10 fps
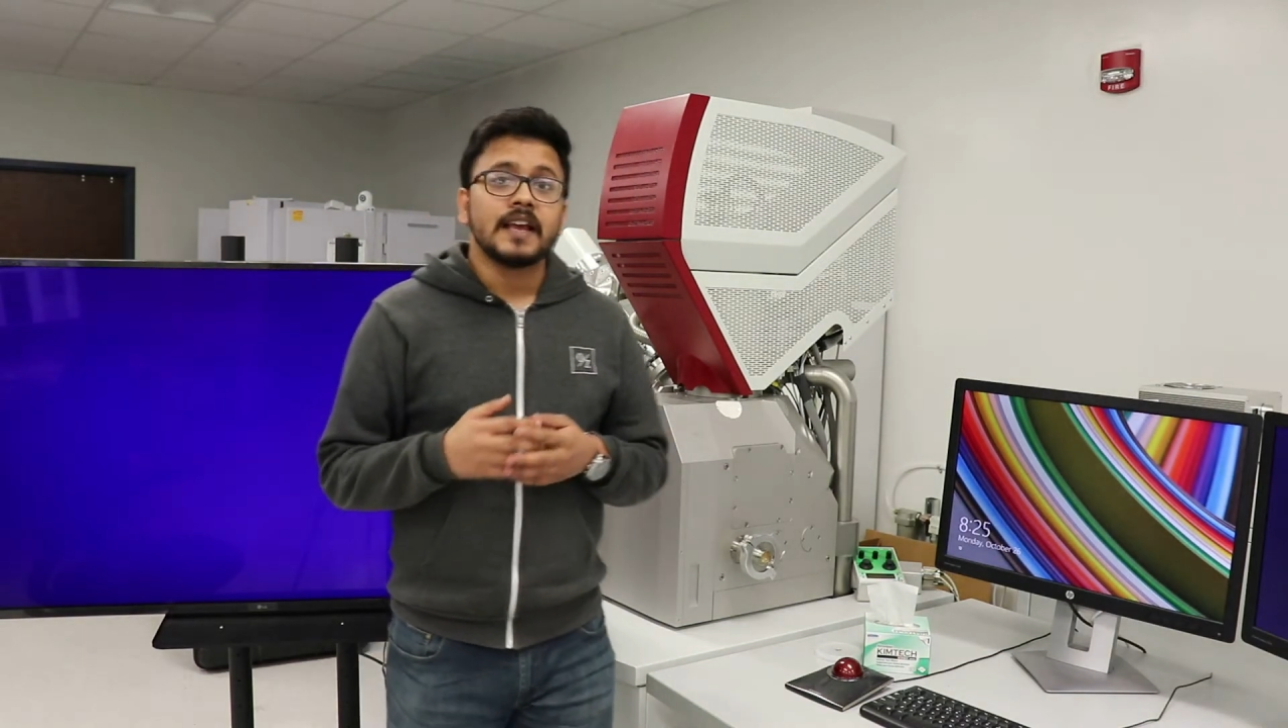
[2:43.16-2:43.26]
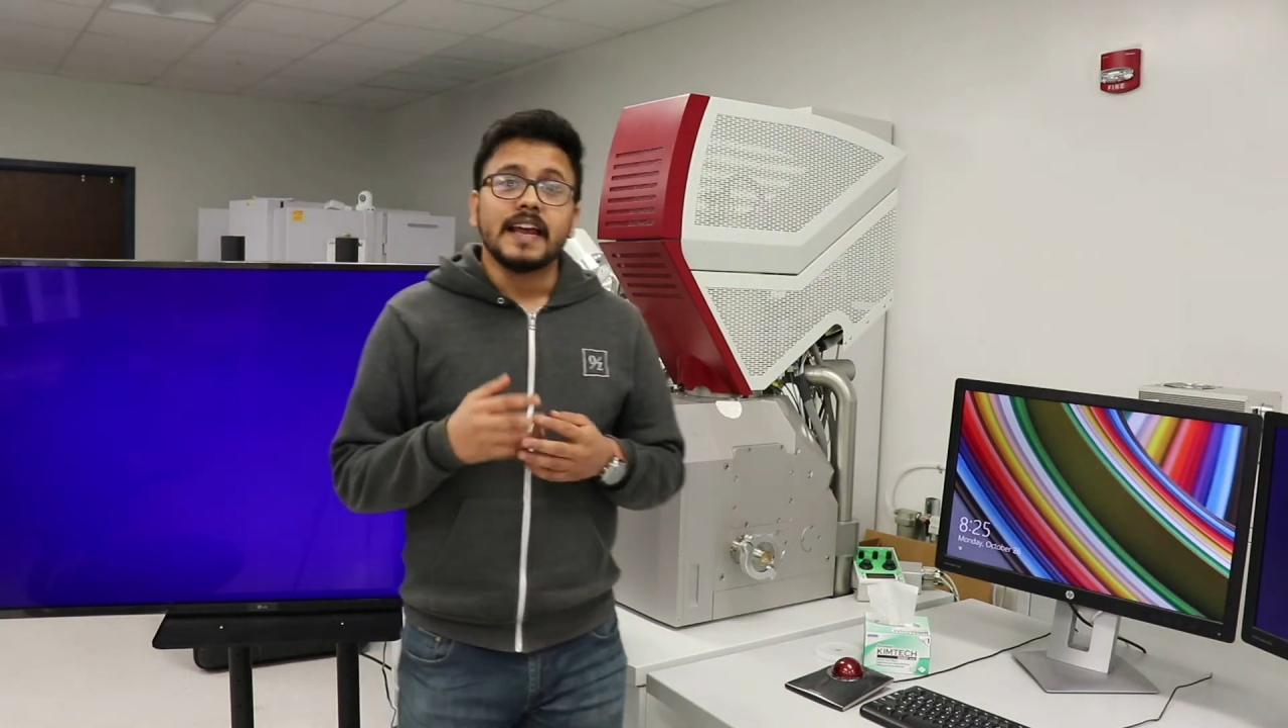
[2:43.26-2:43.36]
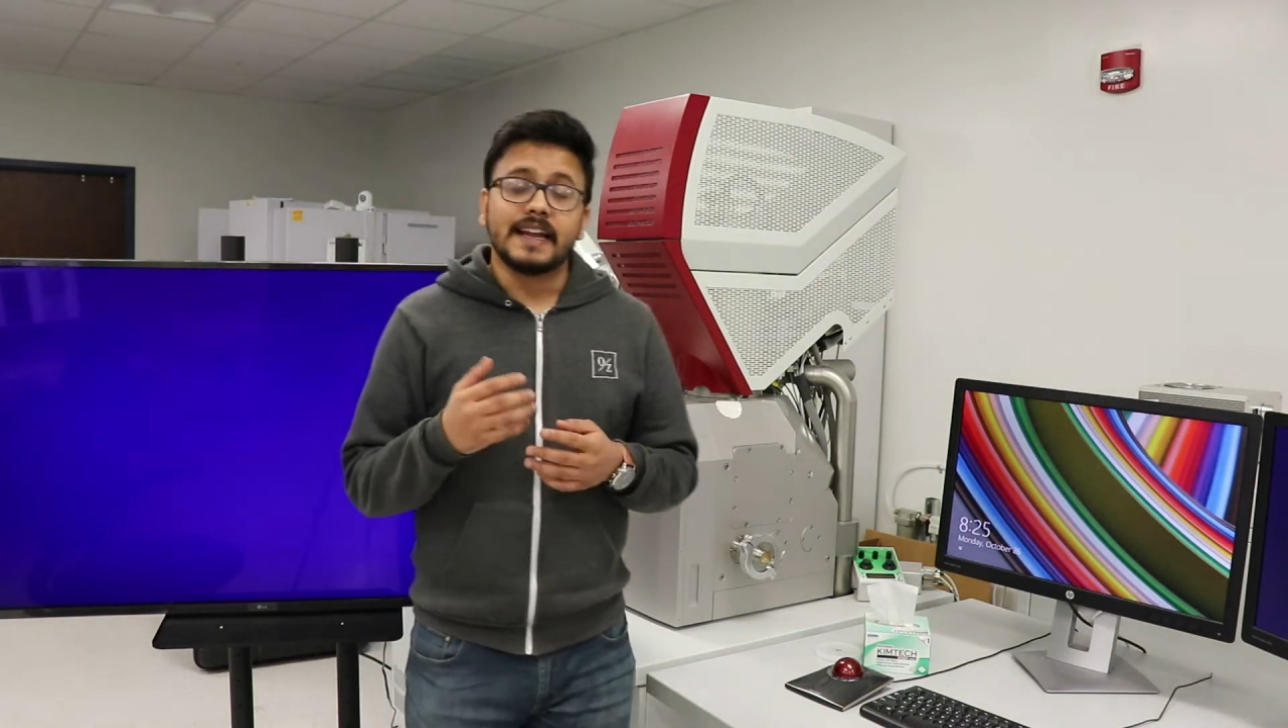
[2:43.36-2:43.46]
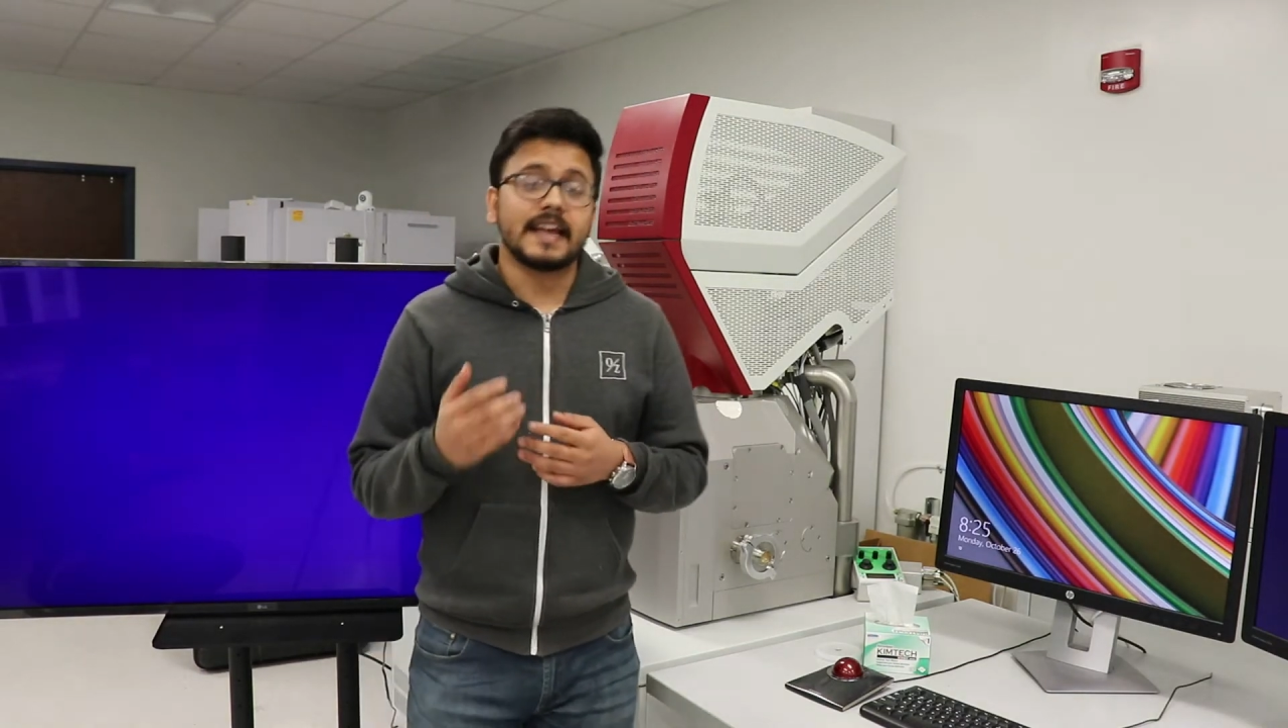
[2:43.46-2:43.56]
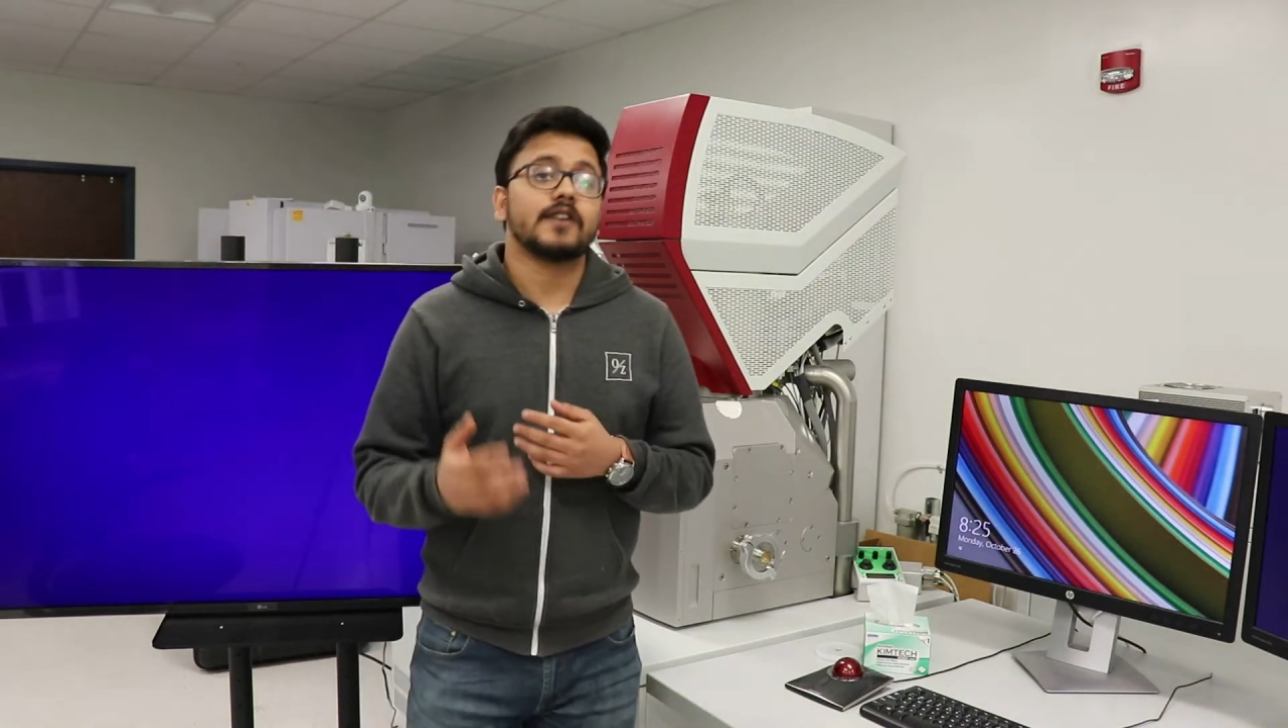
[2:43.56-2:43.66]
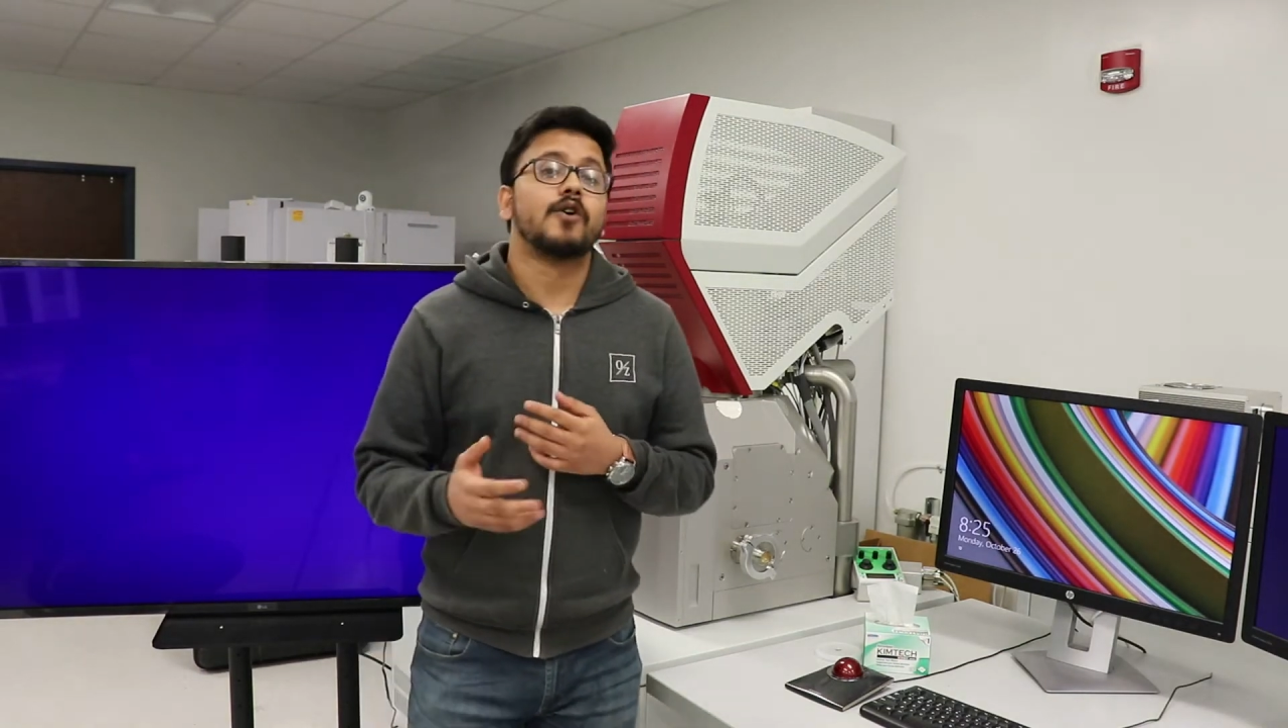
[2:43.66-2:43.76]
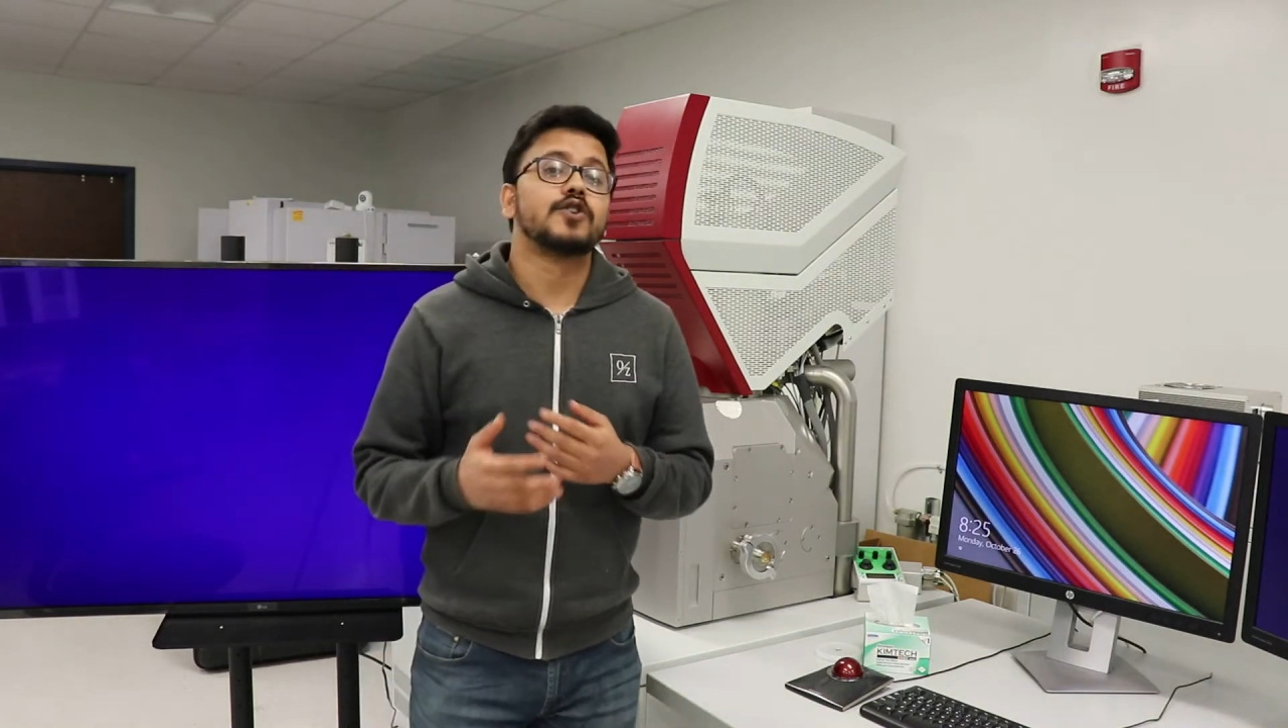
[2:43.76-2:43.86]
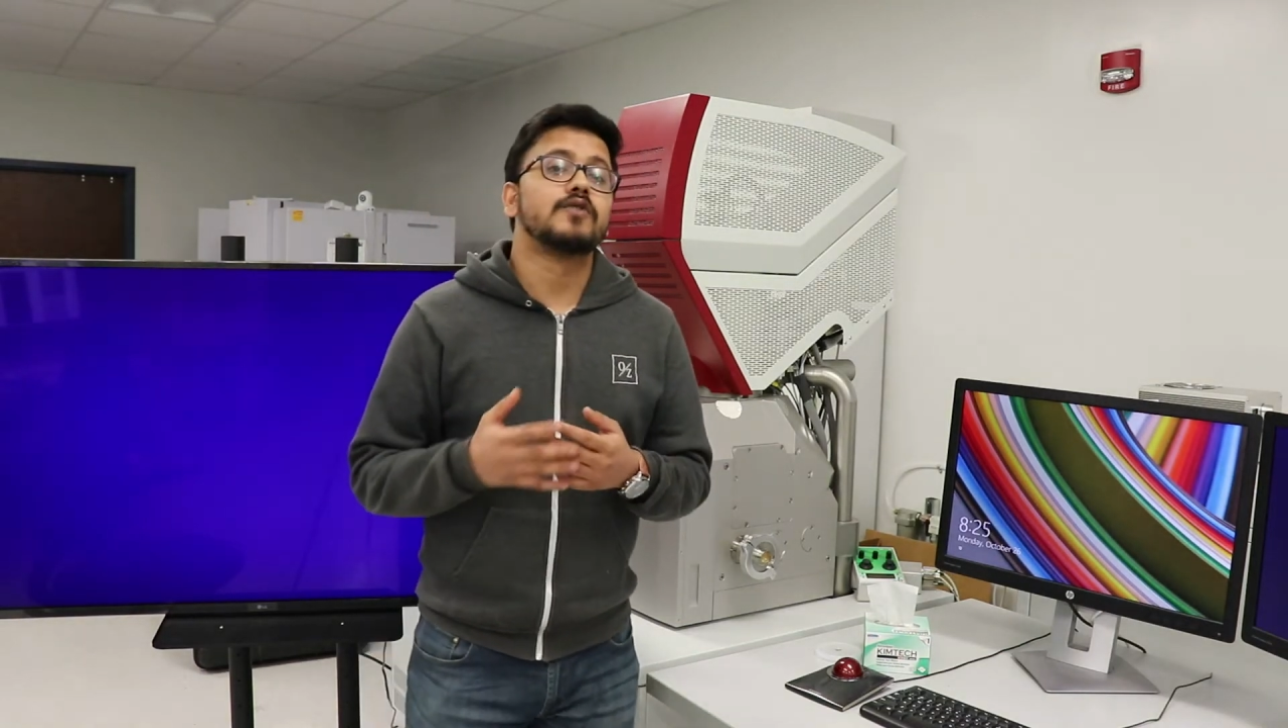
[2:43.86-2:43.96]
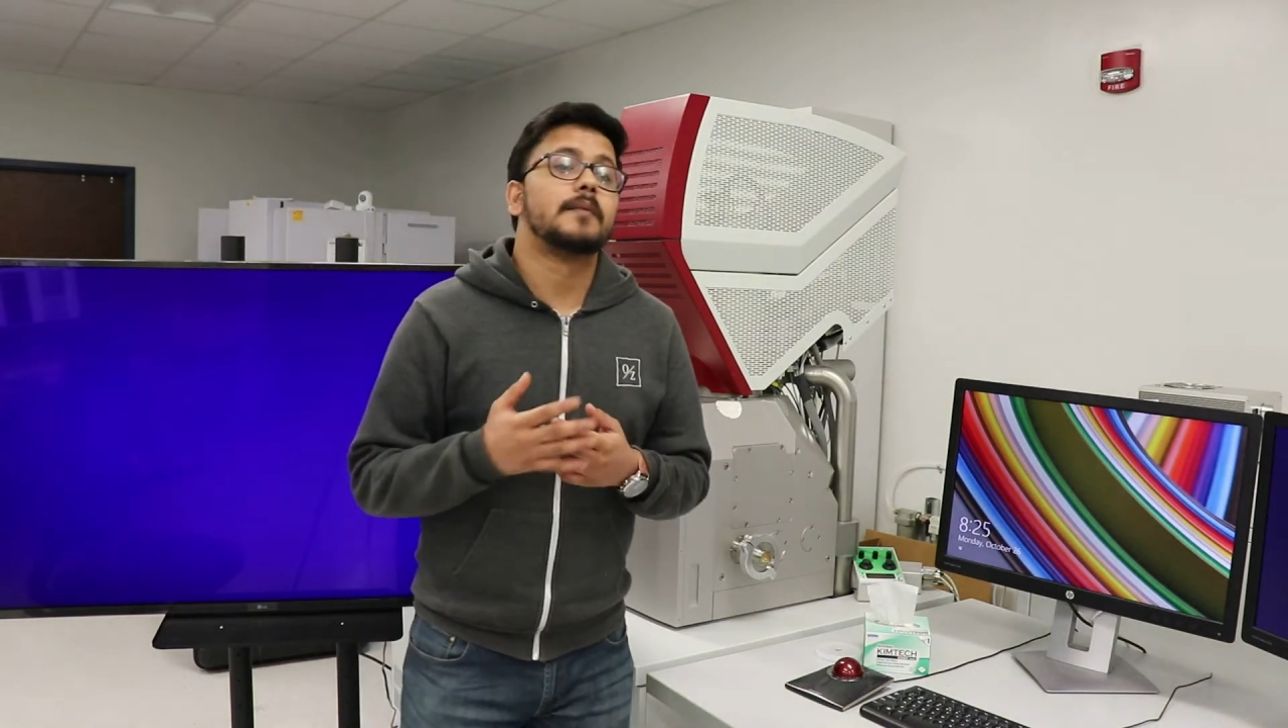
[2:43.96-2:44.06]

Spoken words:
It can go to